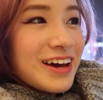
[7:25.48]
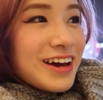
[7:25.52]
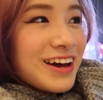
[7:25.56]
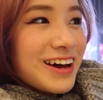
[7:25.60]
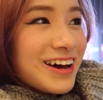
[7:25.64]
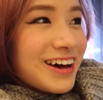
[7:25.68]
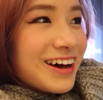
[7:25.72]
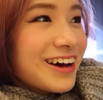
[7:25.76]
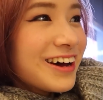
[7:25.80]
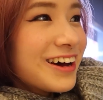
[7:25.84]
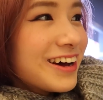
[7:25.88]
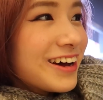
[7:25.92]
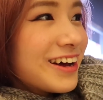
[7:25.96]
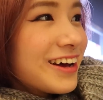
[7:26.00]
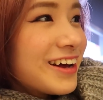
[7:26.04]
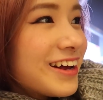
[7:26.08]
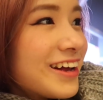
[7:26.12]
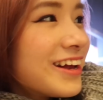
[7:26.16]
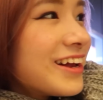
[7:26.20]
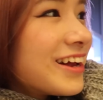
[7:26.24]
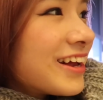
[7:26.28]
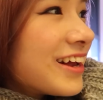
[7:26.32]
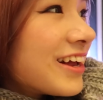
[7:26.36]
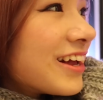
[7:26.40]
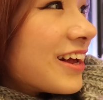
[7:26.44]

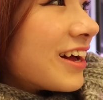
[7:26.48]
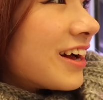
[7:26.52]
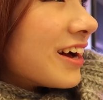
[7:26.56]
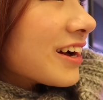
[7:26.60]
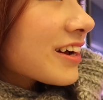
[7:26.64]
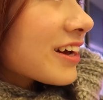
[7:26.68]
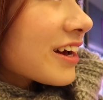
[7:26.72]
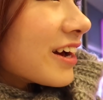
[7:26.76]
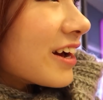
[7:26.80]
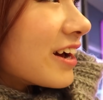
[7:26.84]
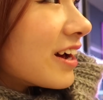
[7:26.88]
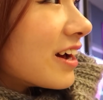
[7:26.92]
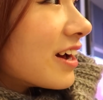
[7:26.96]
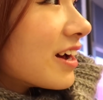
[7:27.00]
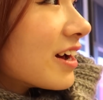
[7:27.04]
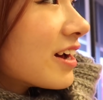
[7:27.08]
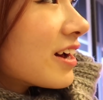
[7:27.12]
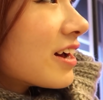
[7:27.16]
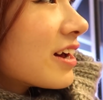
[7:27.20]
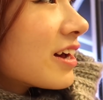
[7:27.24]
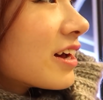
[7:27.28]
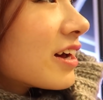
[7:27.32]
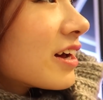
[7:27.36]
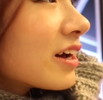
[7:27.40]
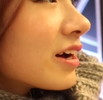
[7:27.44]
Yeah.
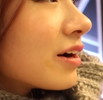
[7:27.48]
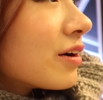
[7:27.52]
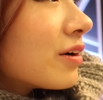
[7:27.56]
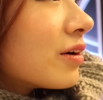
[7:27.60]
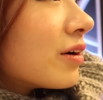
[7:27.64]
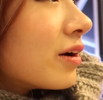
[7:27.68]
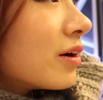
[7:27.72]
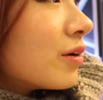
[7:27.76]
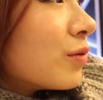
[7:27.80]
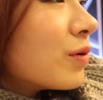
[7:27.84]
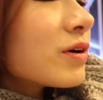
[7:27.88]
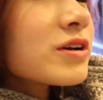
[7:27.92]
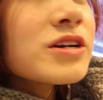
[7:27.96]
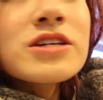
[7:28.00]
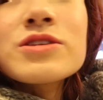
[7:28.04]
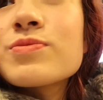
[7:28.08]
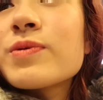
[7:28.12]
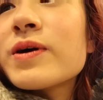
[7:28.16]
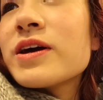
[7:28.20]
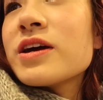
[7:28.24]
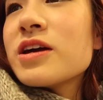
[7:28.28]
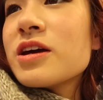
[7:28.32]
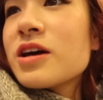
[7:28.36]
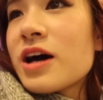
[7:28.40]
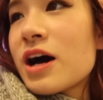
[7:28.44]
Okay. We'll just
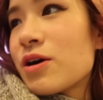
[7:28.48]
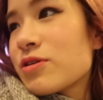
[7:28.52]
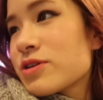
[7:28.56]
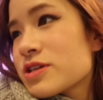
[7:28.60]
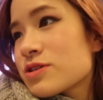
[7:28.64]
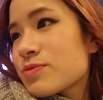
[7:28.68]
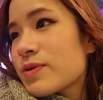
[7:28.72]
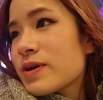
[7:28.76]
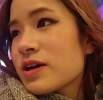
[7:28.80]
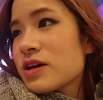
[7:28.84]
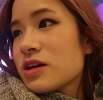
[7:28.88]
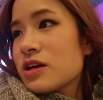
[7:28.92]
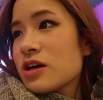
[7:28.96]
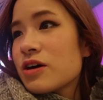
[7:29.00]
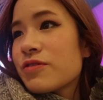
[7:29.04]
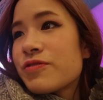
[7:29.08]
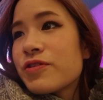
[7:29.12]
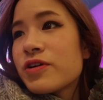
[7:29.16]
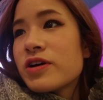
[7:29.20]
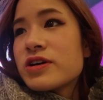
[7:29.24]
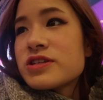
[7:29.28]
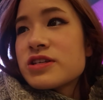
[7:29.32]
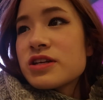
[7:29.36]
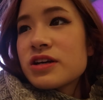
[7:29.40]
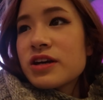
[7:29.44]
wait here. I'll just wait here for
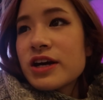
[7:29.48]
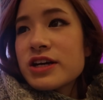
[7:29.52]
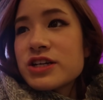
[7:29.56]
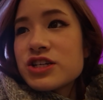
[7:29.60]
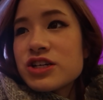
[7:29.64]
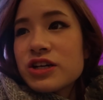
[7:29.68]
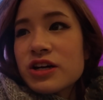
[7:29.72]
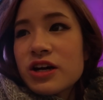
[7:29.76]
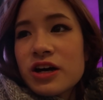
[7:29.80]
her in case she